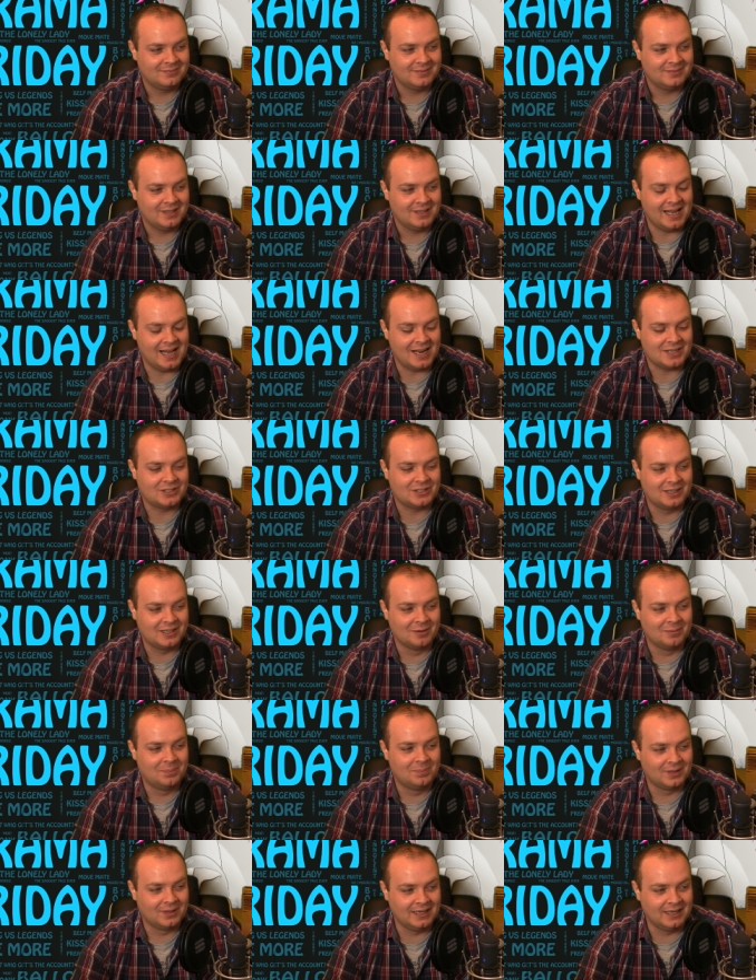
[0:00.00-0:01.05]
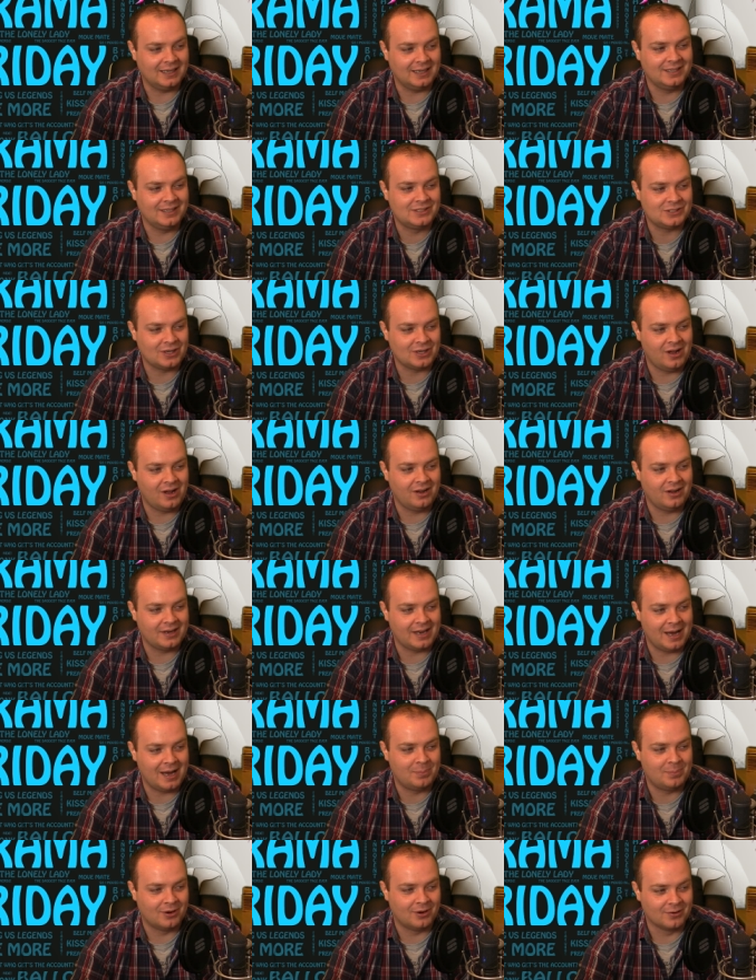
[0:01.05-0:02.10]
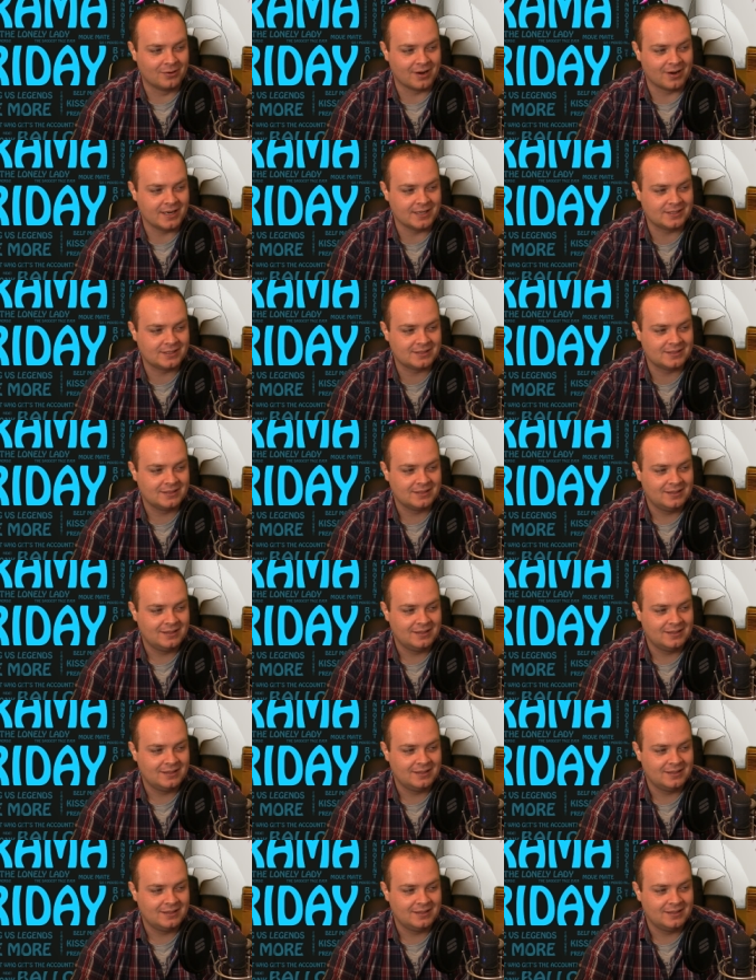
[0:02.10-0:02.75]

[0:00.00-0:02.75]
He actually completely stalled our progress.